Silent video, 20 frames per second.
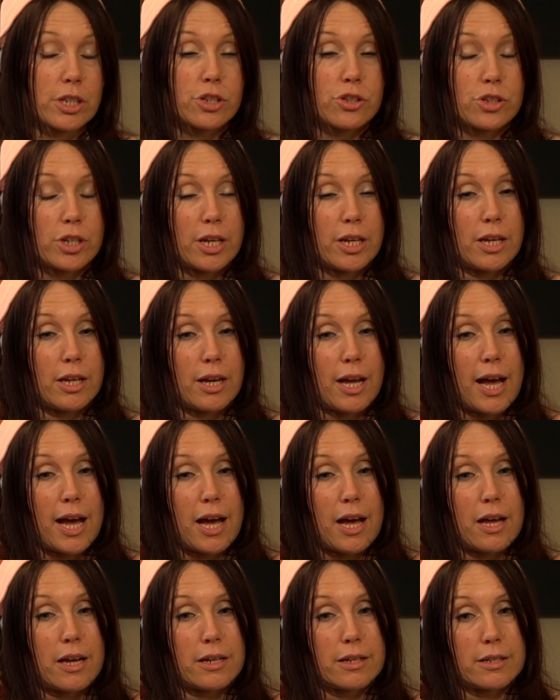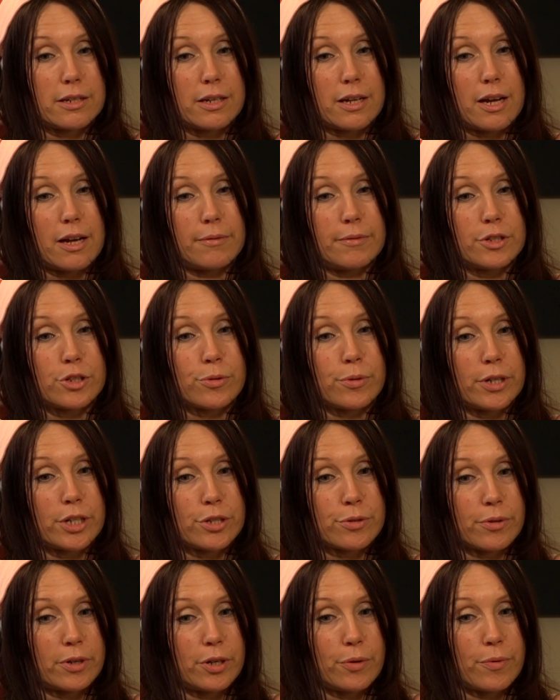She had, in
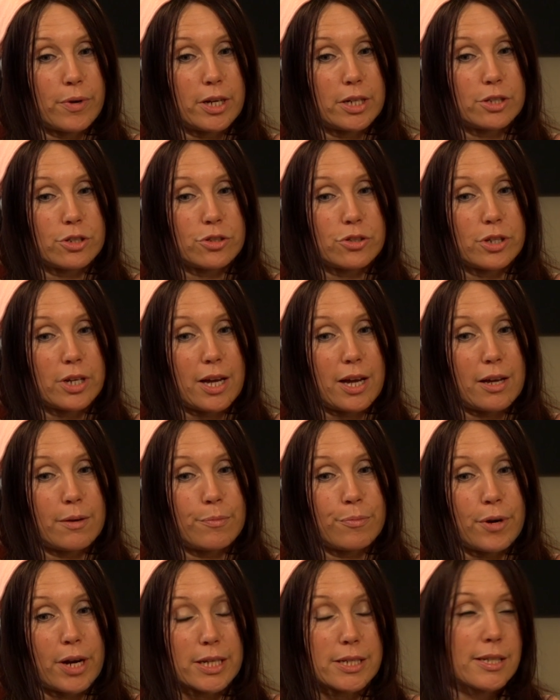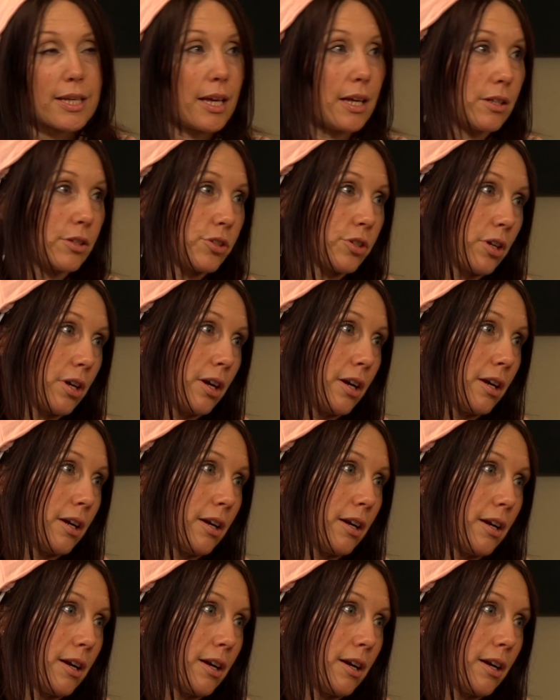2021, she had breast cancer.